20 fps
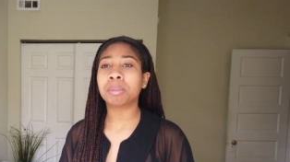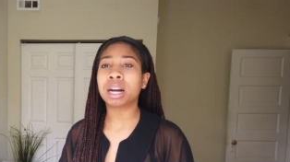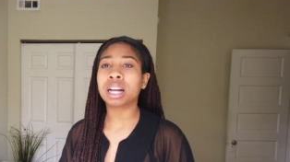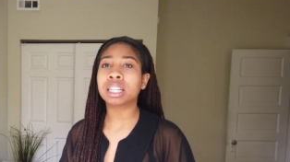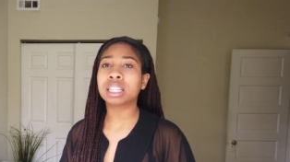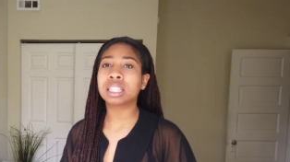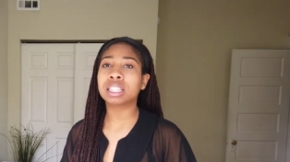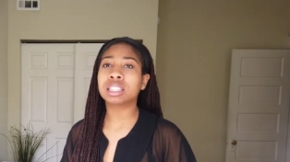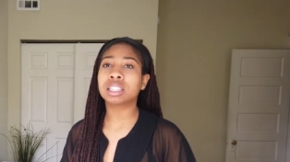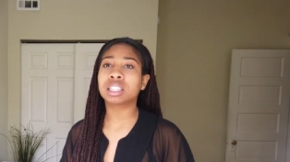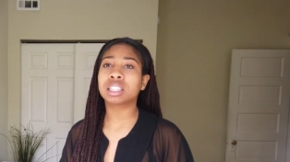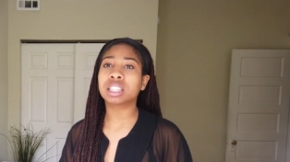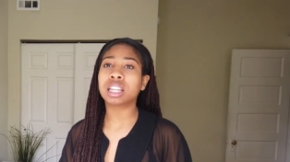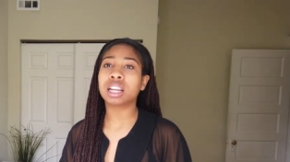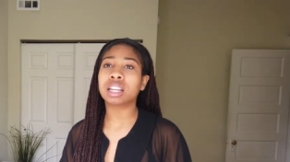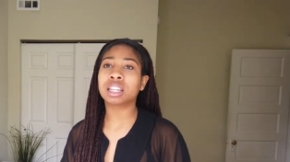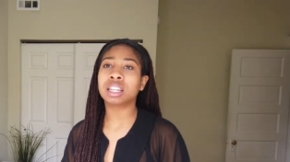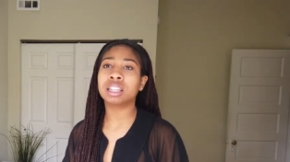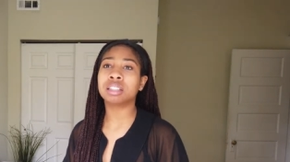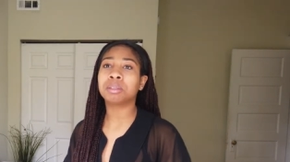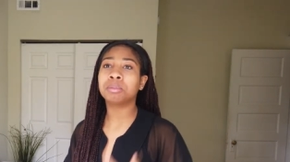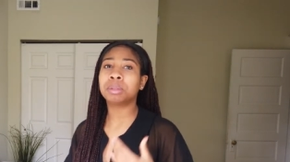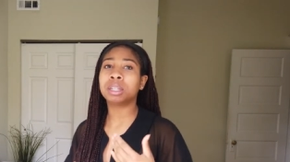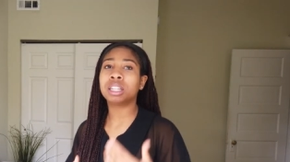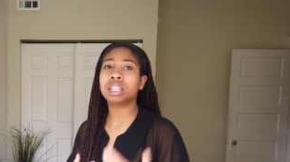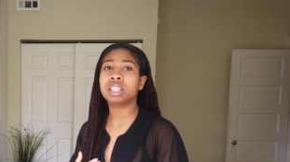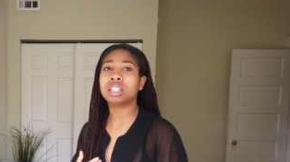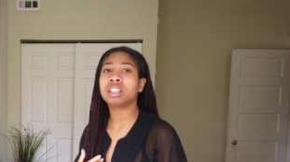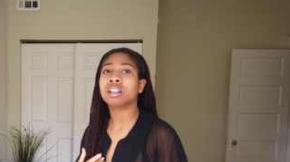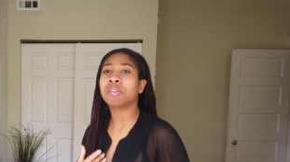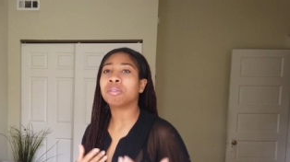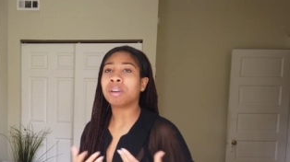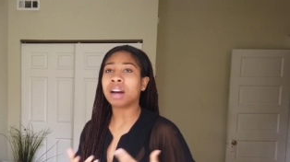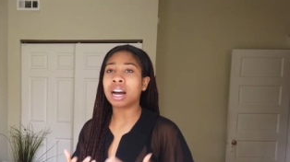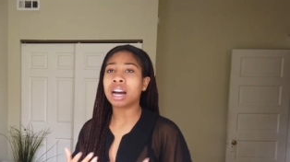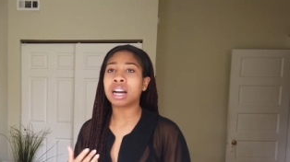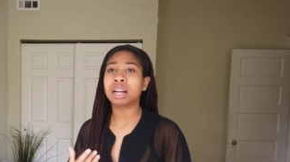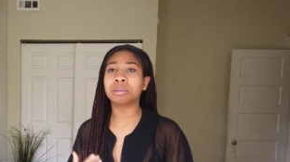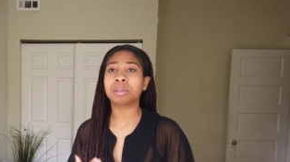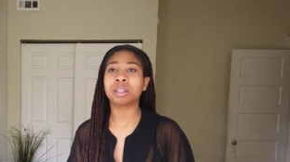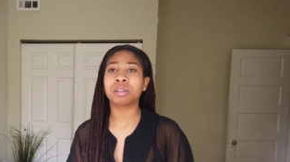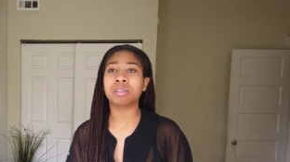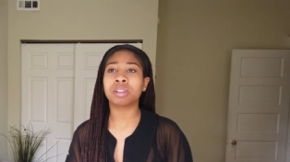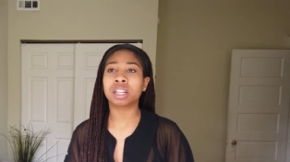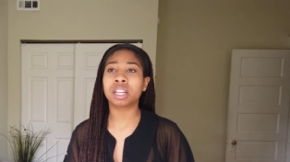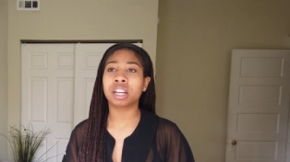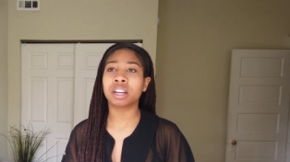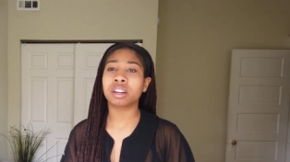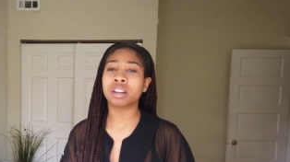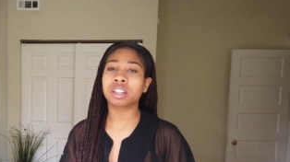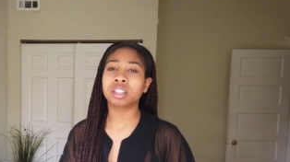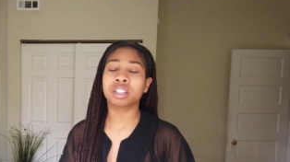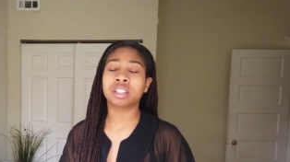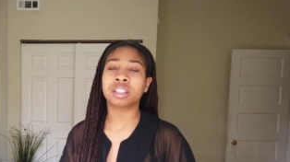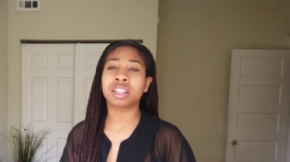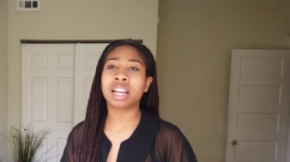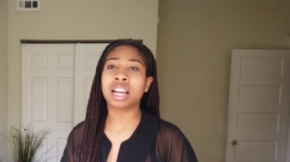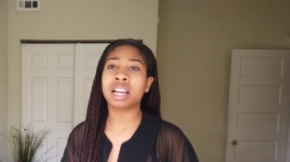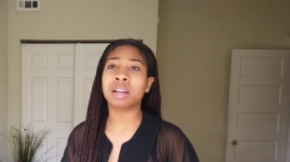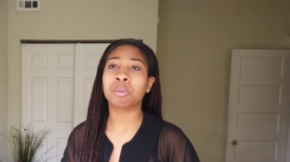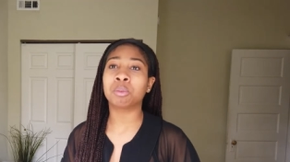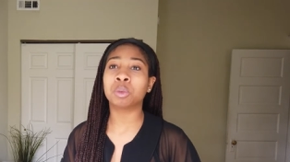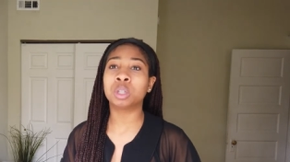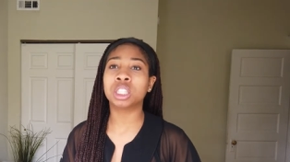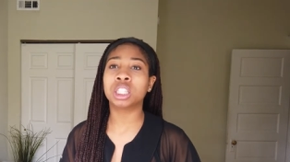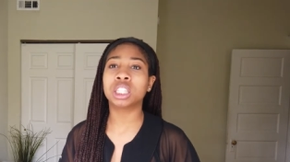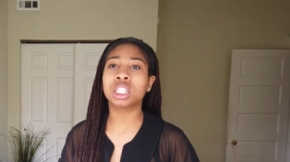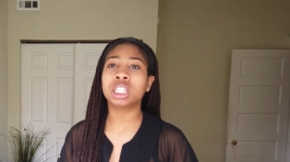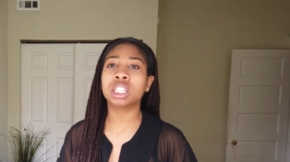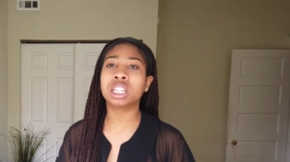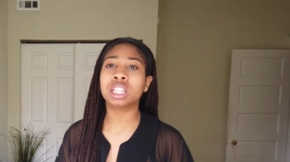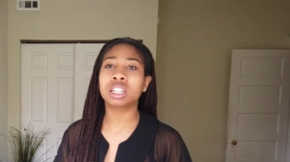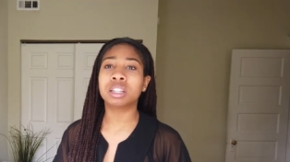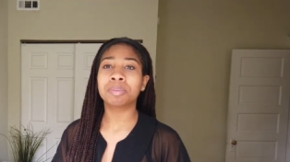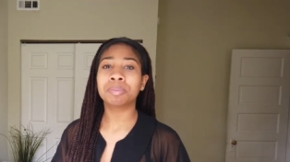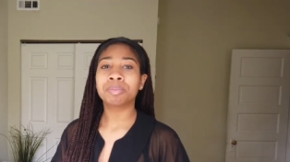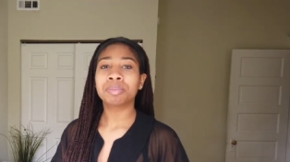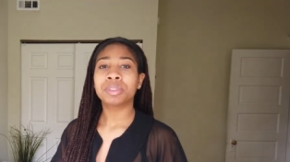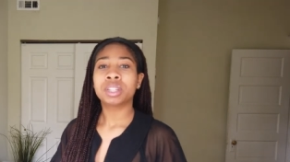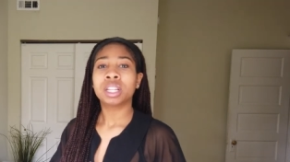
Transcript: Molly gives me the vibes of a character that when she